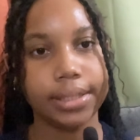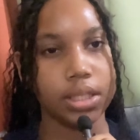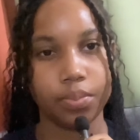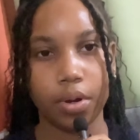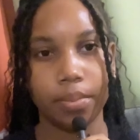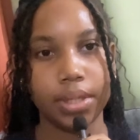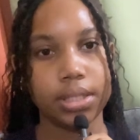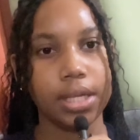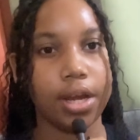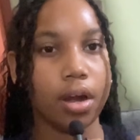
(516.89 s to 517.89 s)
As
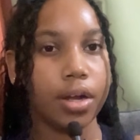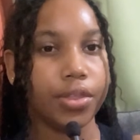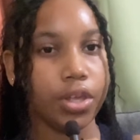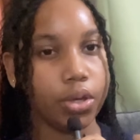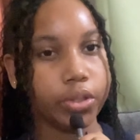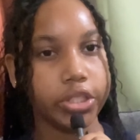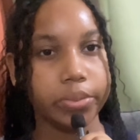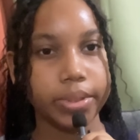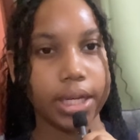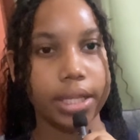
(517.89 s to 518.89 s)
promised, here are the
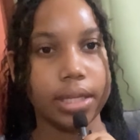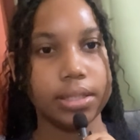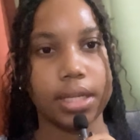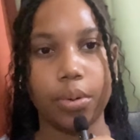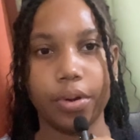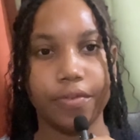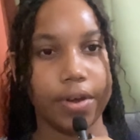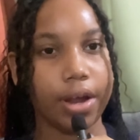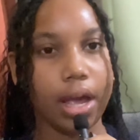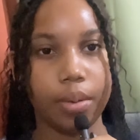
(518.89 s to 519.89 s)
YouTube channels that were
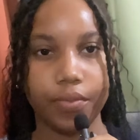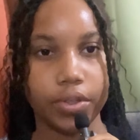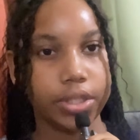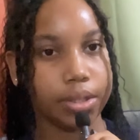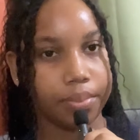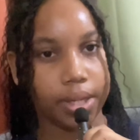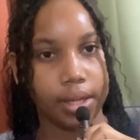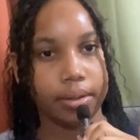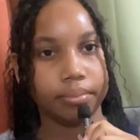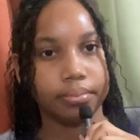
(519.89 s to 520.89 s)
very helpful to
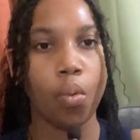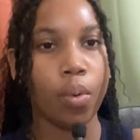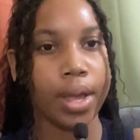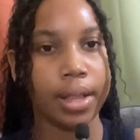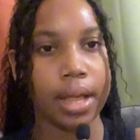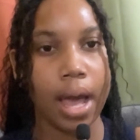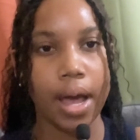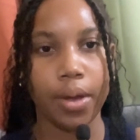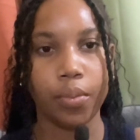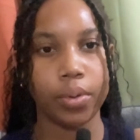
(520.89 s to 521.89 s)
me when
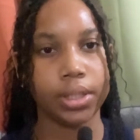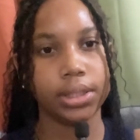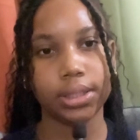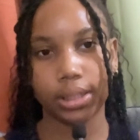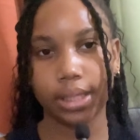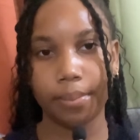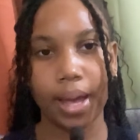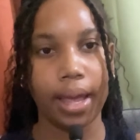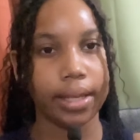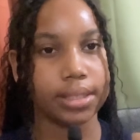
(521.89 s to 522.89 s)
I was sitting
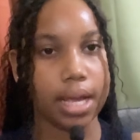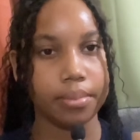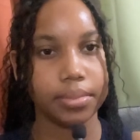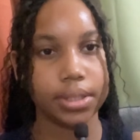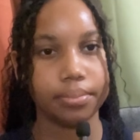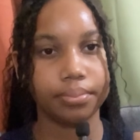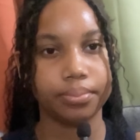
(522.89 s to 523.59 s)
my exams.